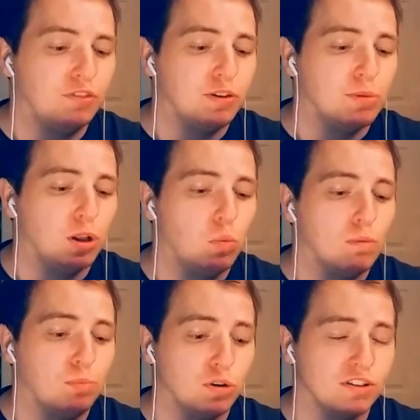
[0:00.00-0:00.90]
50ml,
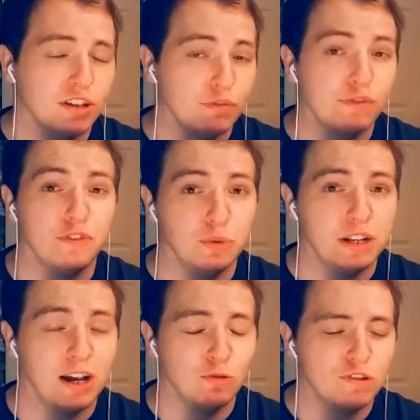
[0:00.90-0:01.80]
1.7
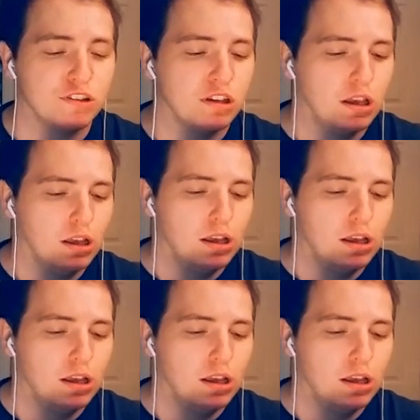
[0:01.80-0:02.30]
fluid ounce,